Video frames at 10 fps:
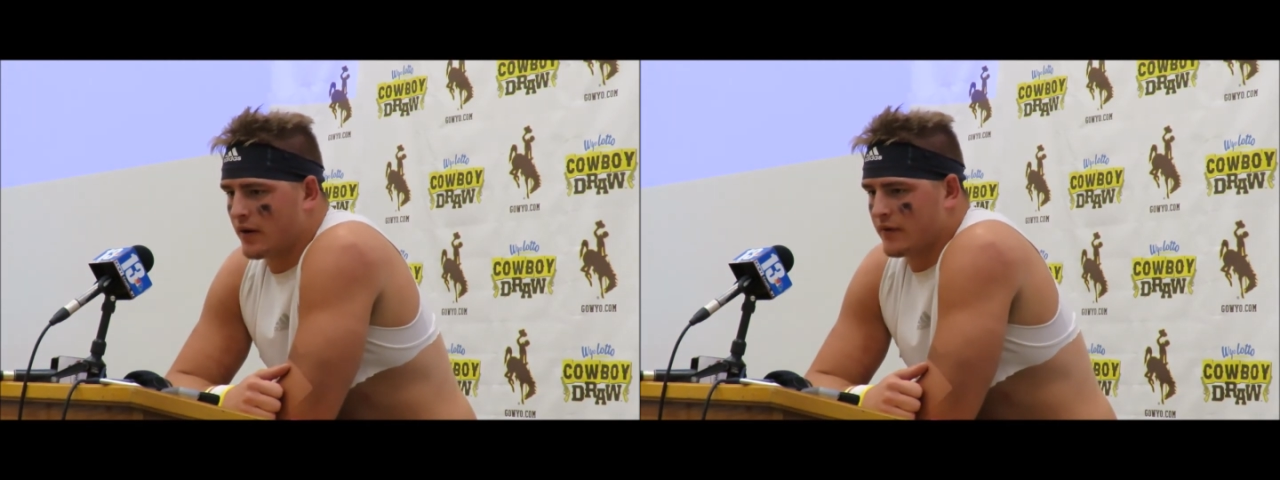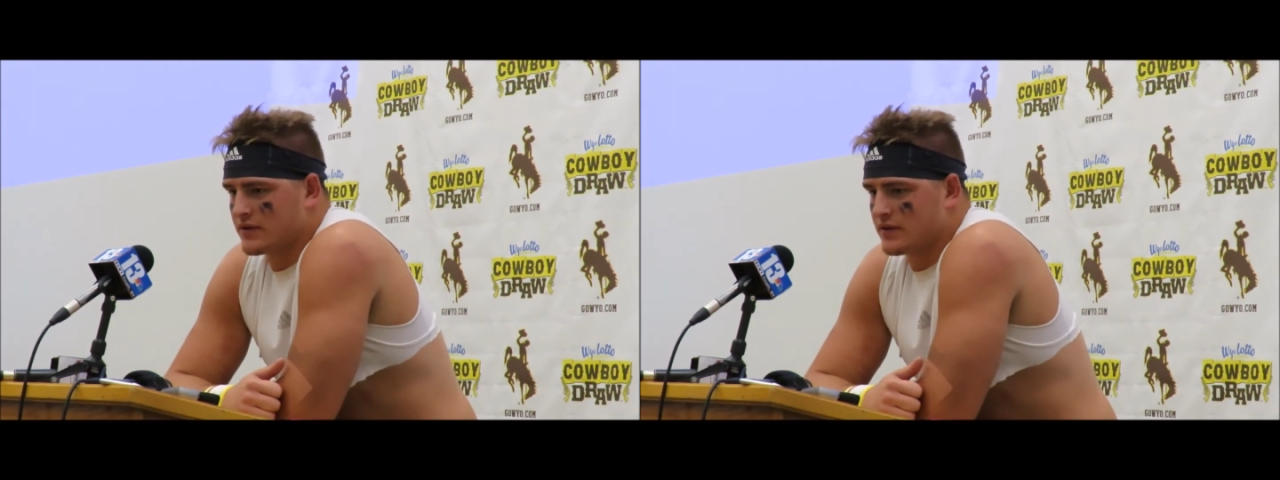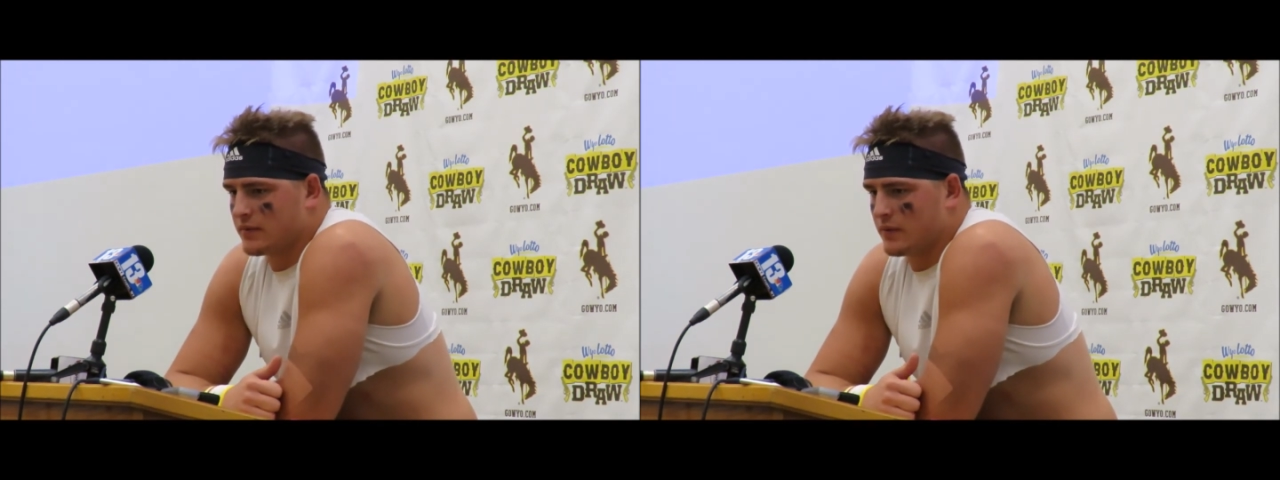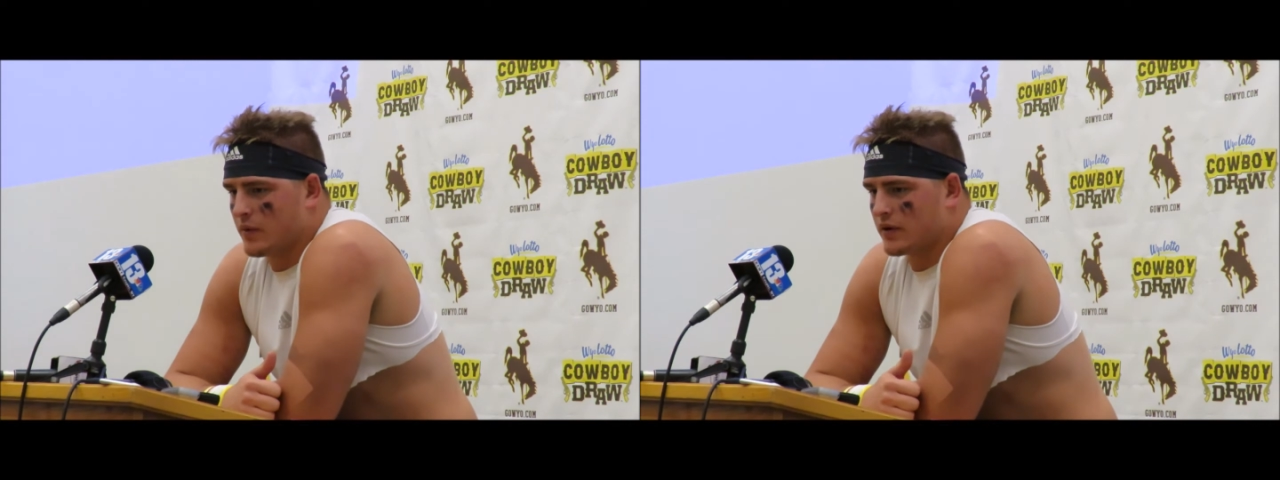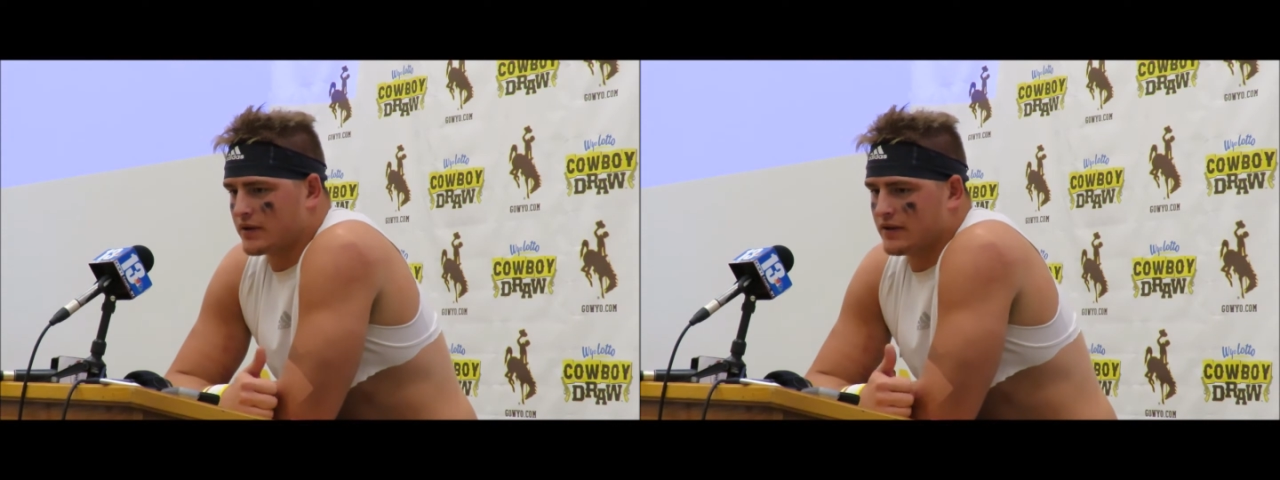obviously we
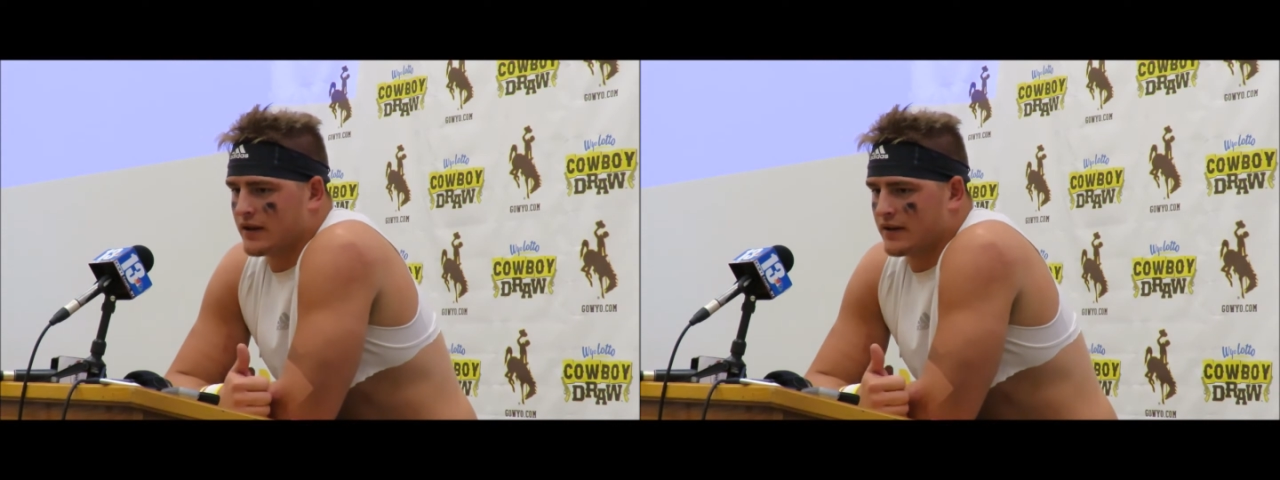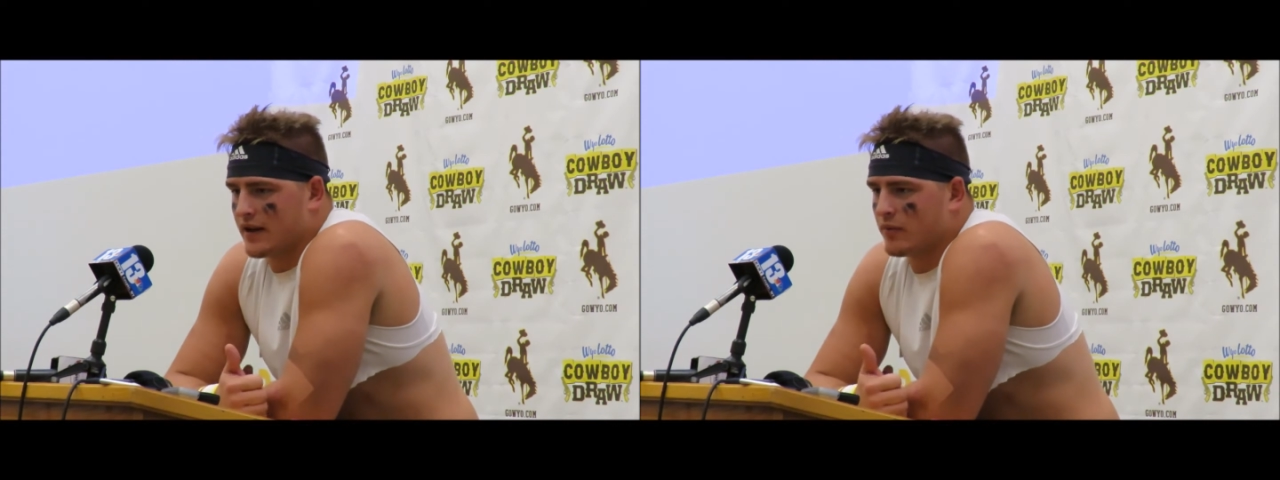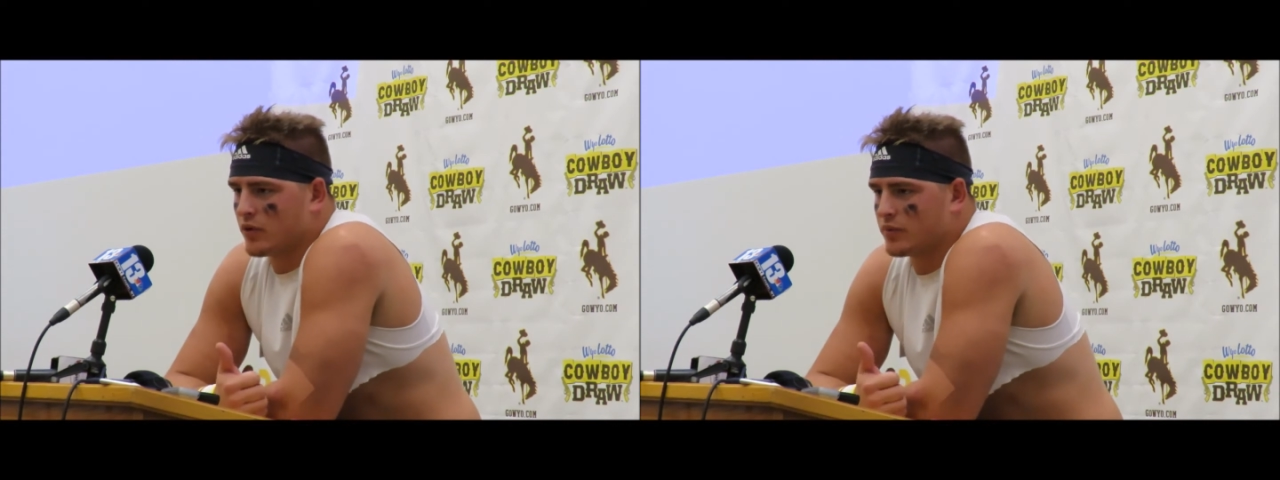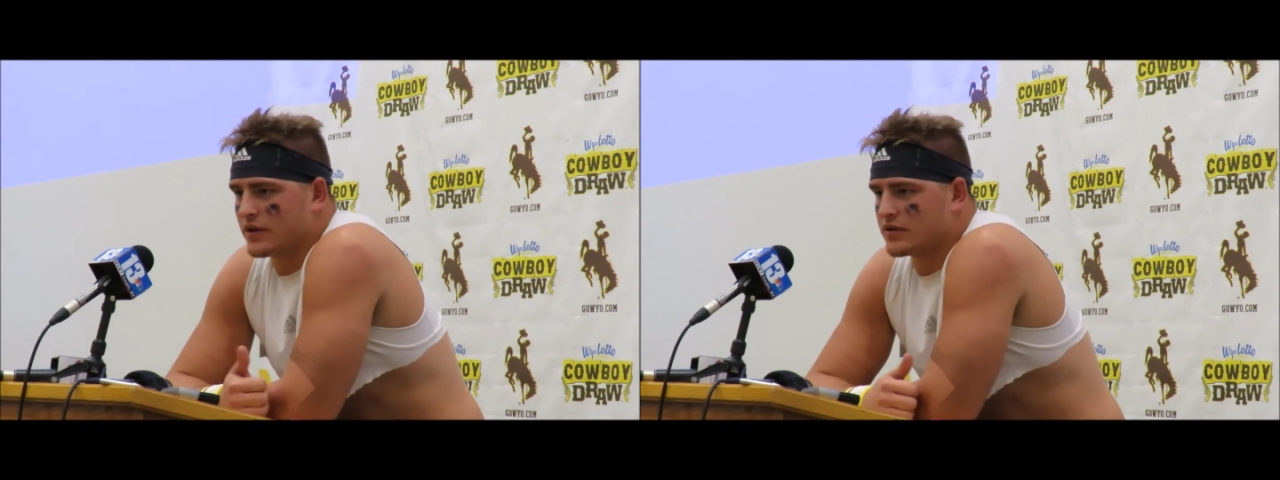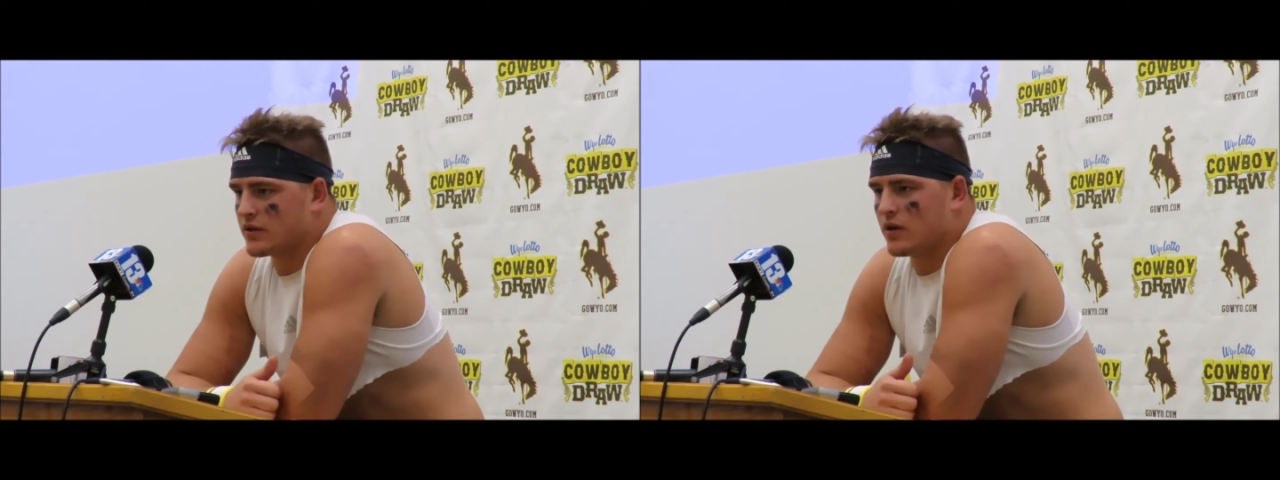want our D line to have more
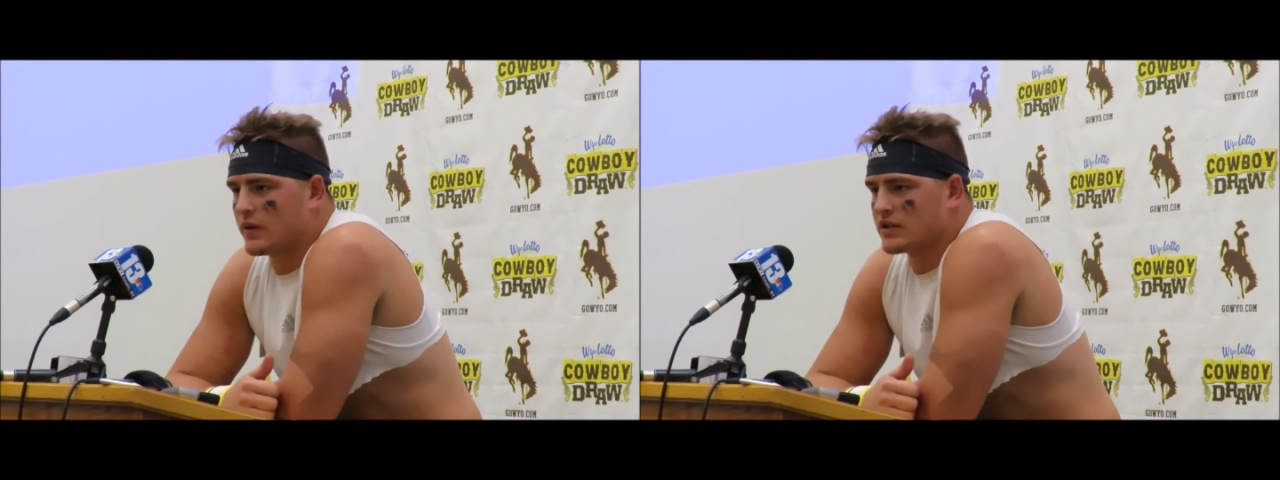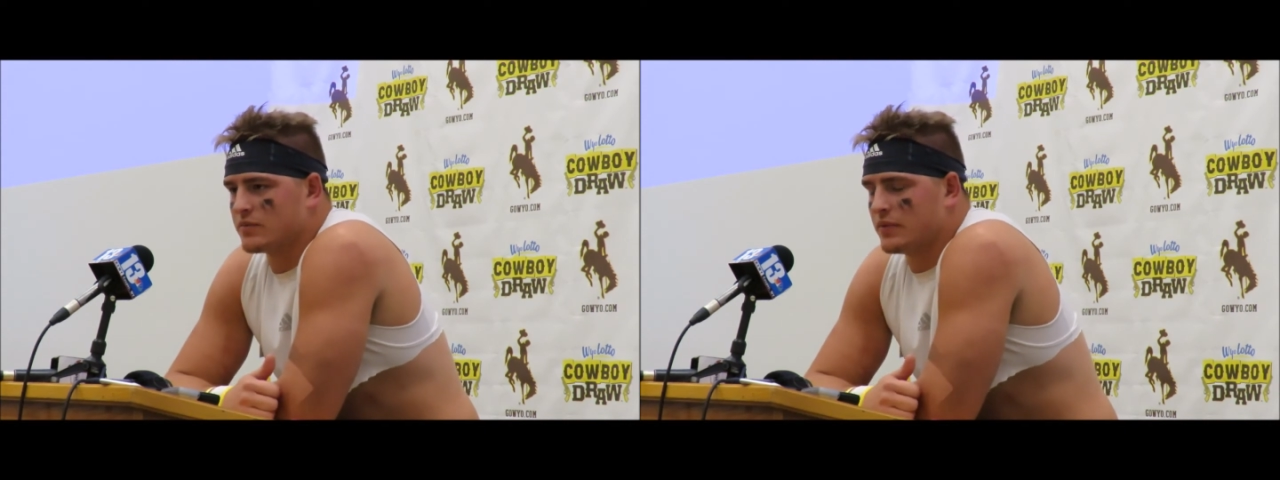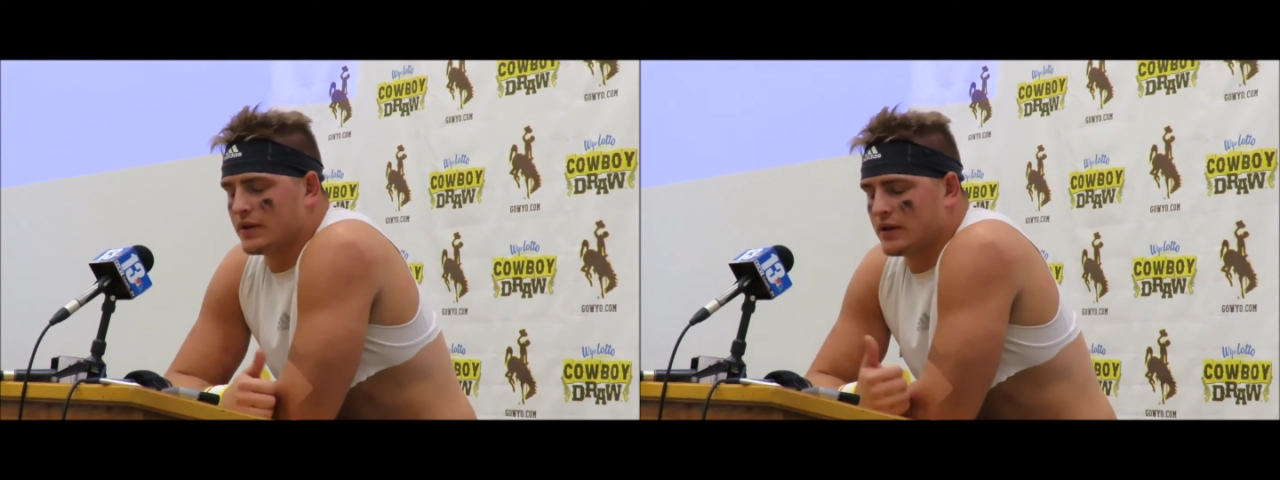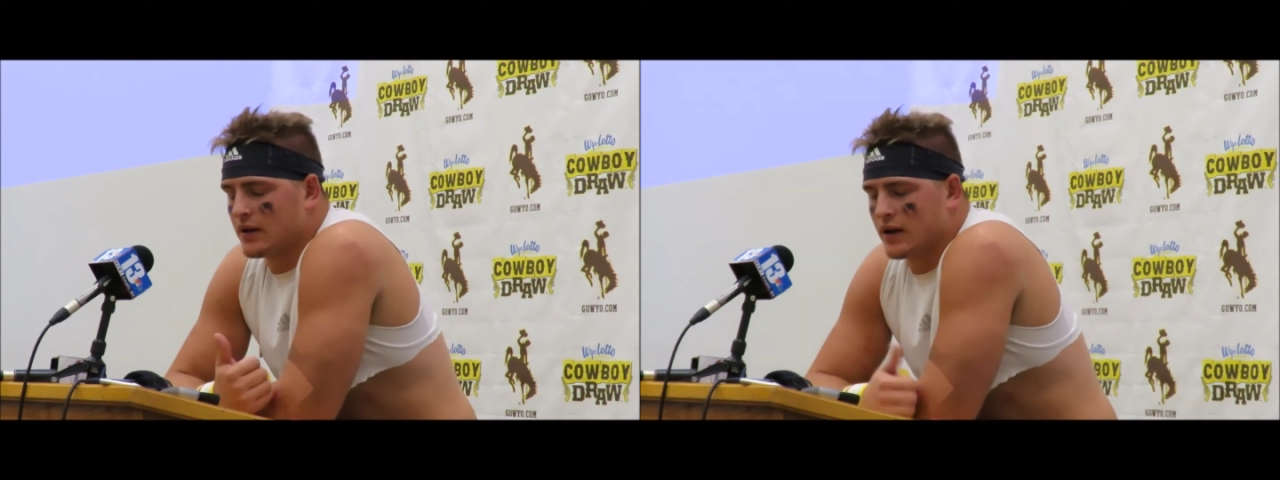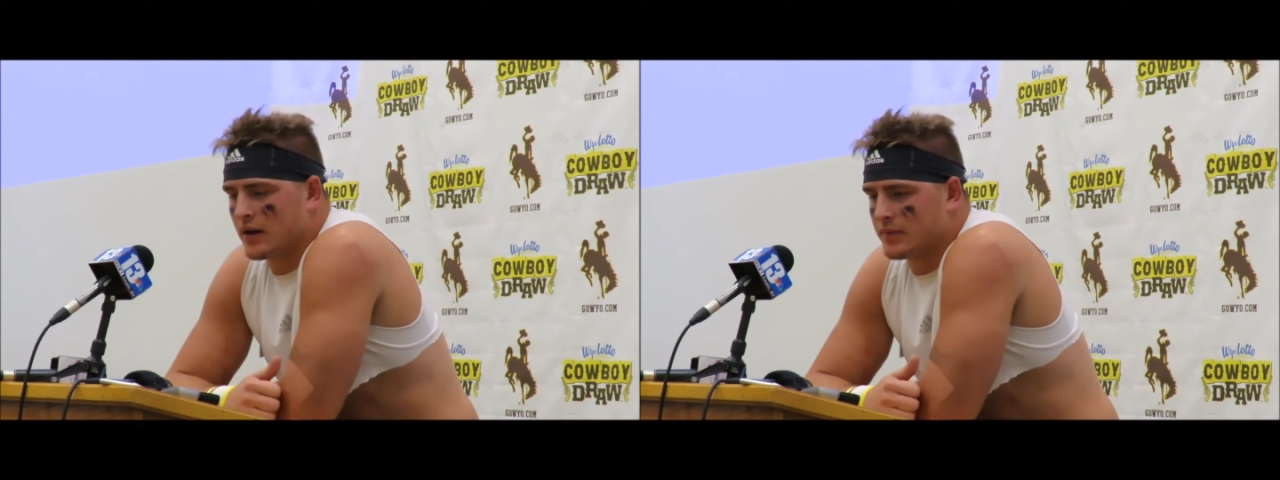pressure always, but
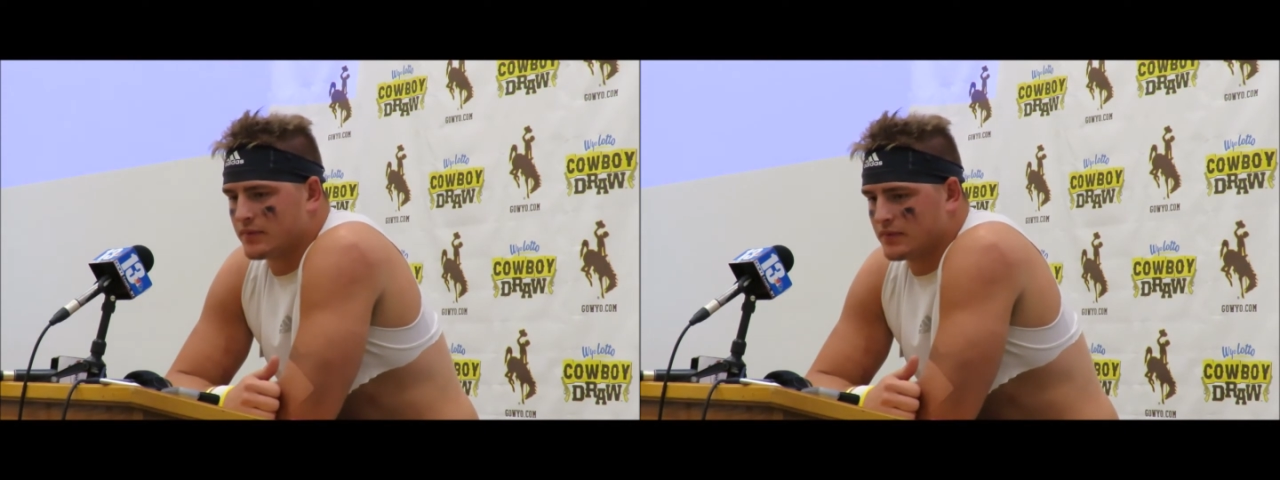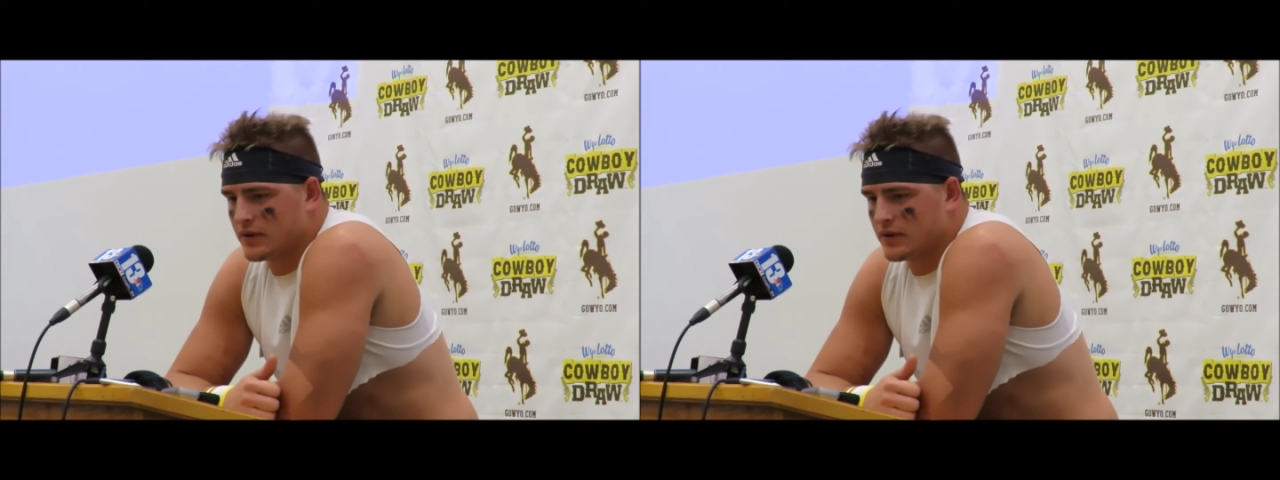um,